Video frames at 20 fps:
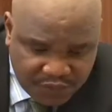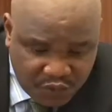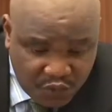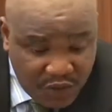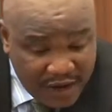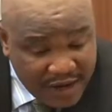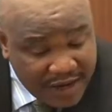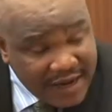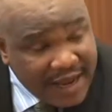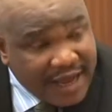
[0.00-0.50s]

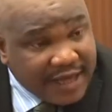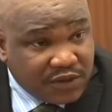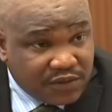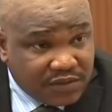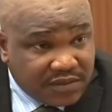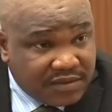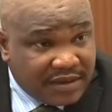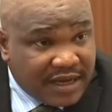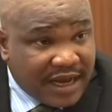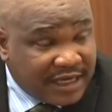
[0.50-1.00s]
Well,
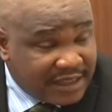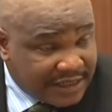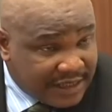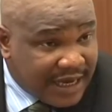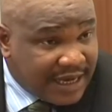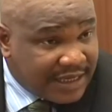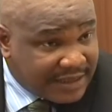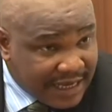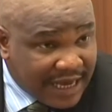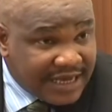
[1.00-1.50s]
as
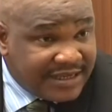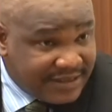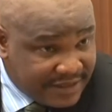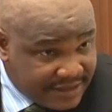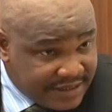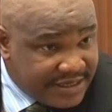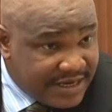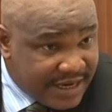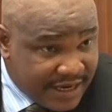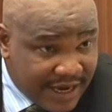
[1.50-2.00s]
I
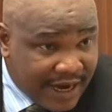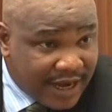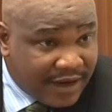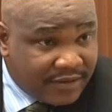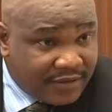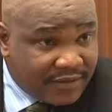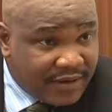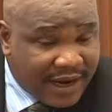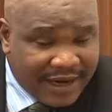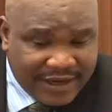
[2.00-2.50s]
sit here
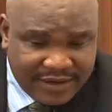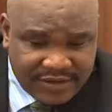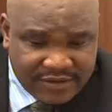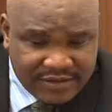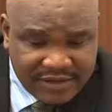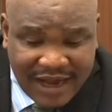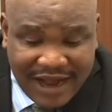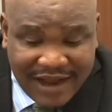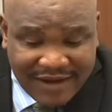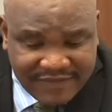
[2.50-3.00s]
now, I
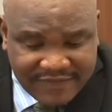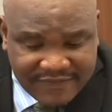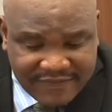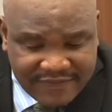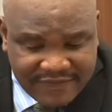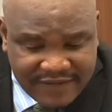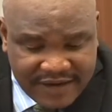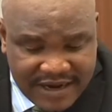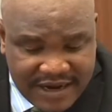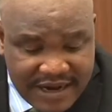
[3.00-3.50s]
don't have
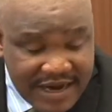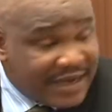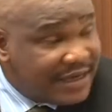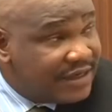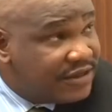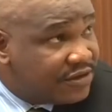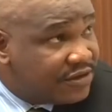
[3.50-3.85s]
any